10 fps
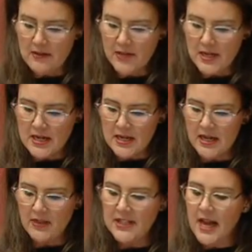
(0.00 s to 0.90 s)

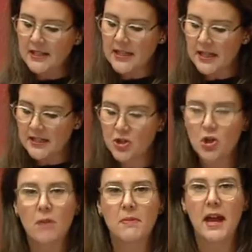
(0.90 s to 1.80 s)
the Tax Cuts and
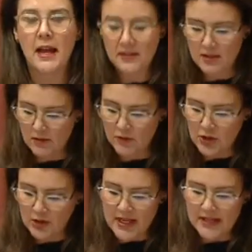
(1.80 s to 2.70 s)
Jobs Act of
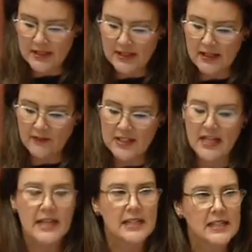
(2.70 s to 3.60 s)

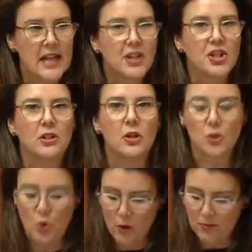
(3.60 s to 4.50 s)
2017, slashing those
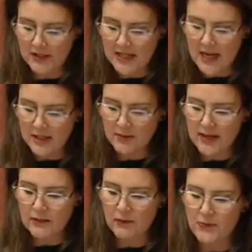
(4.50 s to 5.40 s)
corporate tax
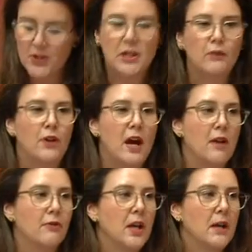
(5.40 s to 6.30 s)
rates from
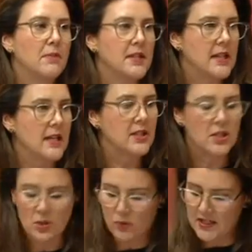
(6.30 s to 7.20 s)
35%
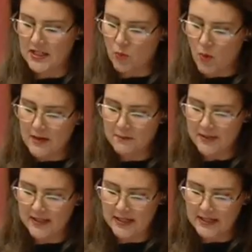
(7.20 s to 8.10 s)
to
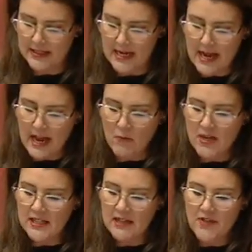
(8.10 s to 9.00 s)
21%. And when
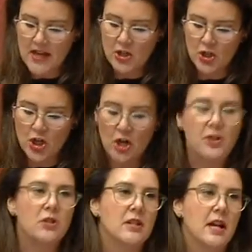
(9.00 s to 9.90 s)
he did that, he showed
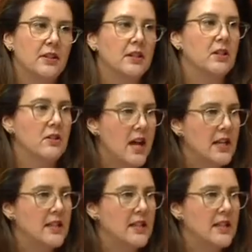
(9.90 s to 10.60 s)
that the United